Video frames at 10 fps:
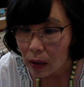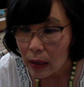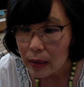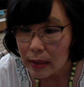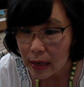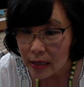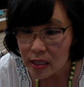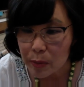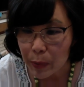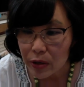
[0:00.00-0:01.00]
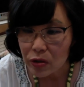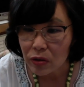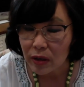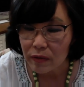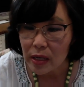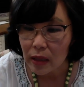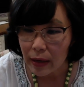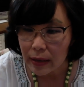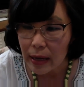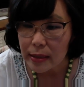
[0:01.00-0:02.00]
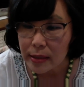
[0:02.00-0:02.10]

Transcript: Yes, special gifts, LA. Yes,